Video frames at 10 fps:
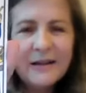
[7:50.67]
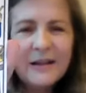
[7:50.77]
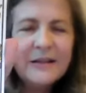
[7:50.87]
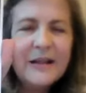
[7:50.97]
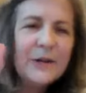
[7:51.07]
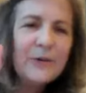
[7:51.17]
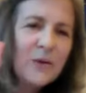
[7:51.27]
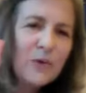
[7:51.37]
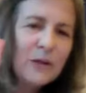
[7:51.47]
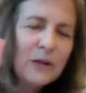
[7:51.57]
And later
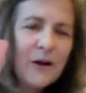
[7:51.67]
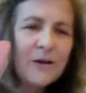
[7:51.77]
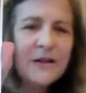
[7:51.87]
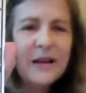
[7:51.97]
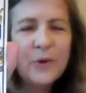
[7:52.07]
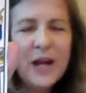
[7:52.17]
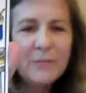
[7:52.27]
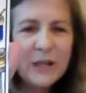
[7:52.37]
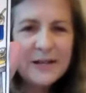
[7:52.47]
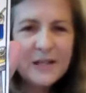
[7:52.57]
on, we'll learn that when I
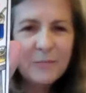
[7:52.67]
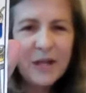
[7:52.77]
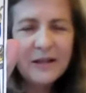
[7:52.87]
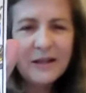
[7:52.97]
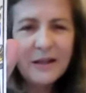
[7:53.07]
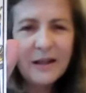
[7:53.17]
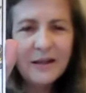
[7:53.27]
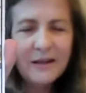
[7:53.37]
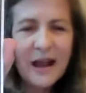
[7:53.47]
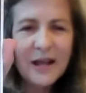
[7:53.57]
place them in
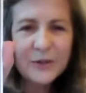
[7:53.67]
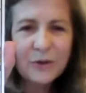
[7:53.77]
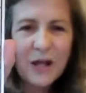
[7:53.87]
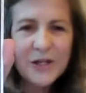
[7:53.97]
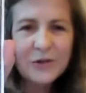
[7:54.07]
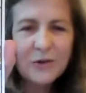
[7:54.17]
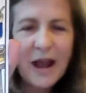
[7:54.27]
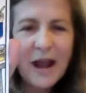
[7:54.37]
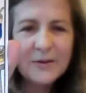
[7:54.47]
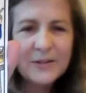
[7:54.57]
the astrological
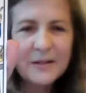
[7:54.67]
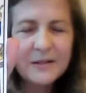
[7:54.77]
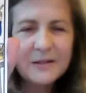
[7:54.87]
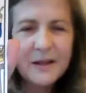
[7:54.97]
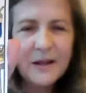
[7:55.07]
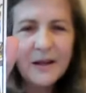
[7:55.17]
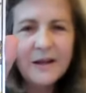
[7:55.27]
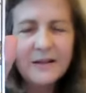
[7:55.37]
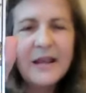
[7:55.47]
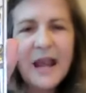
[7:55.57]
houses,
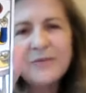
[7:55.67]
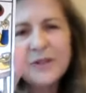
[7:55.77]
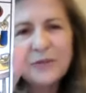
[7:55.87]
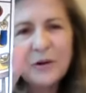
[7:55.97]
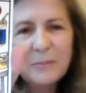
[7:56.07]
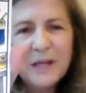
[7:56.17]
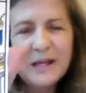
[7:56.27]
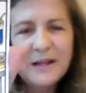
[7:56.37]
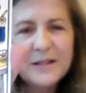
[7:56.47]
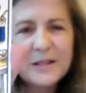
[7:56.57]
they have different
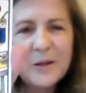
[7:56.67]
meanings.